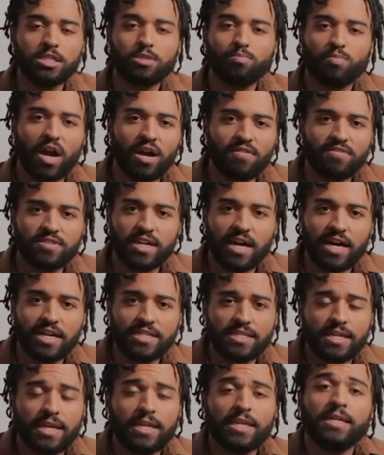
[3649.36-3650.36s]
privatized,
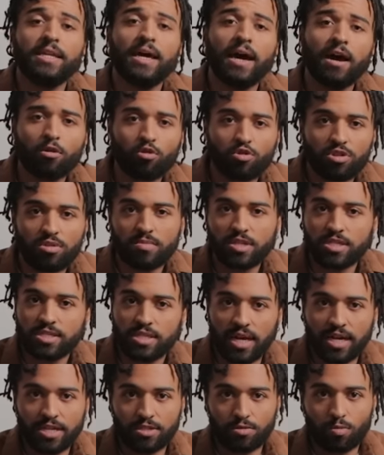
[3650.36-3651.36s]
and an algorithm
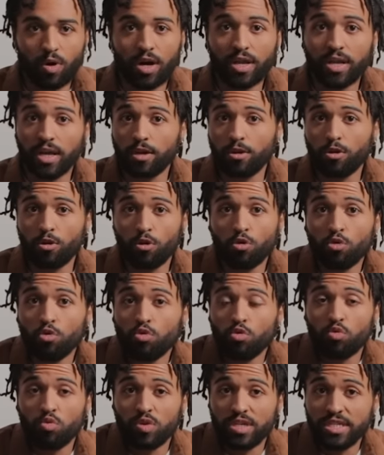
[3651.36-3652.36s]
decides what and who
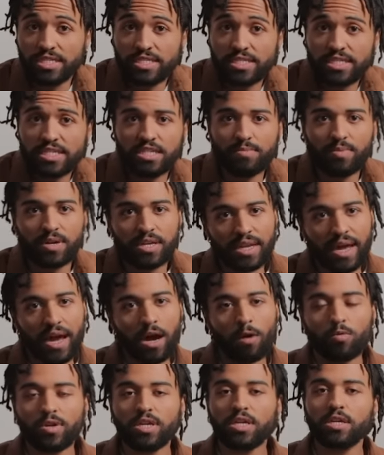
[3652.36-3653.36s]
we see, but now
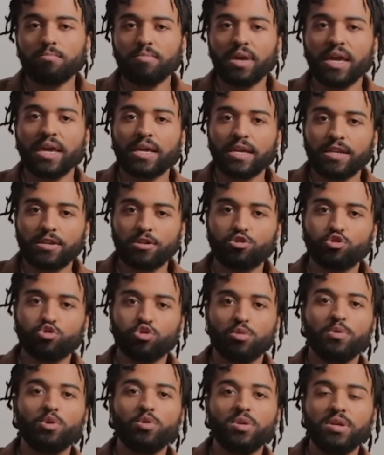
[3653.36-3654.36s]
we can make and
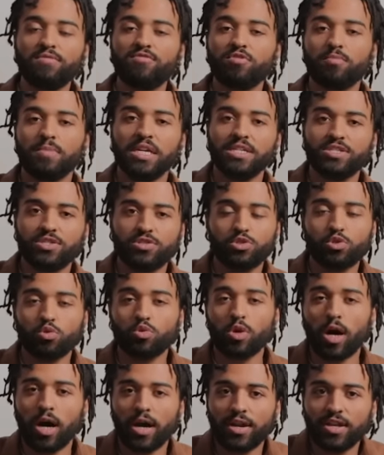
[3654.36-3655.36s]
distribute information to an
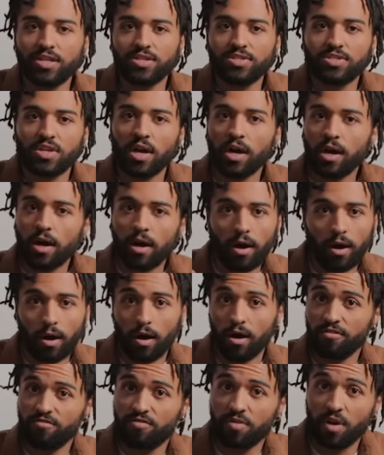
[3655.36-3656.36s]
audience
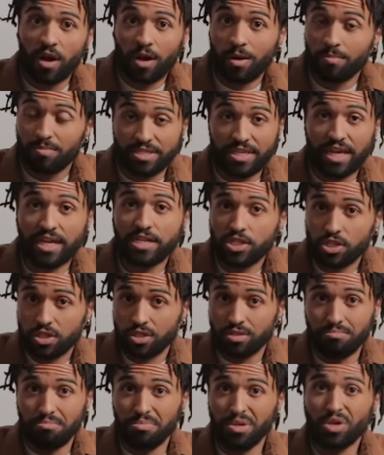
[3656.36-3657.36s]
of potentially
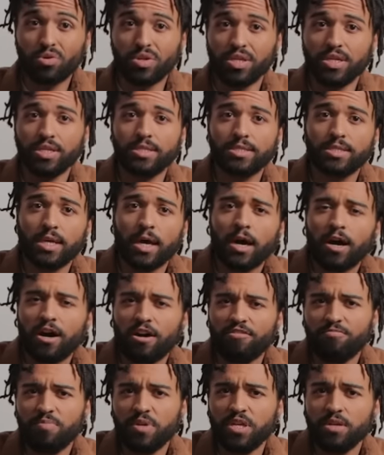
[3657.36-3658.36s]
millions
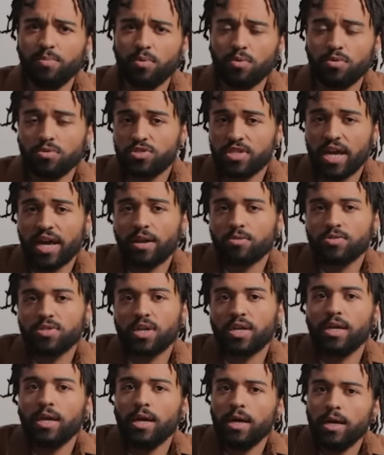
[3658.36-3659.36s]
of people. Channels like
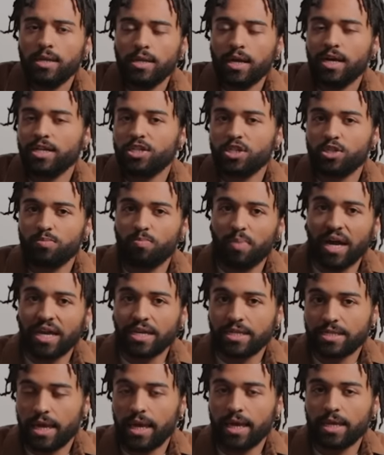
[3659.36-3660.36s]
Not Just Bikes
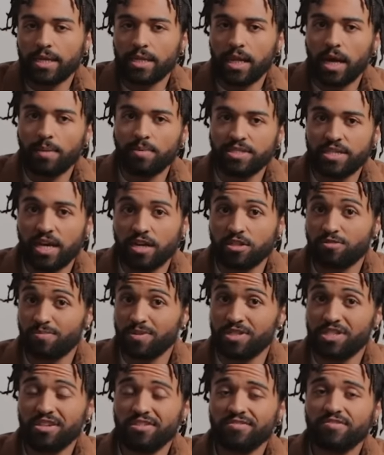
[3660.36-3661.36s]
and Climate Town
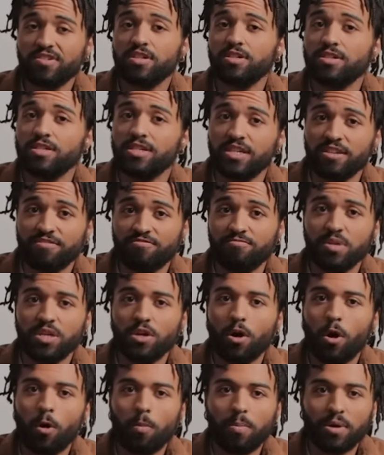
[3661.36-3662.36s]
specifically give me
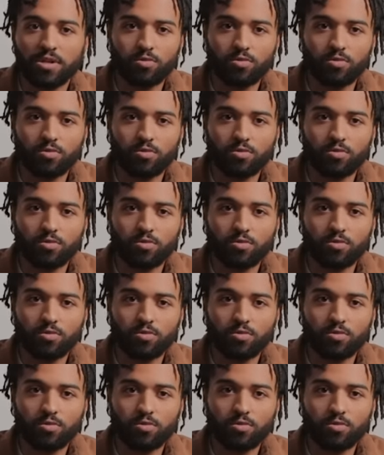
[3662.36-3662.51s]
hope as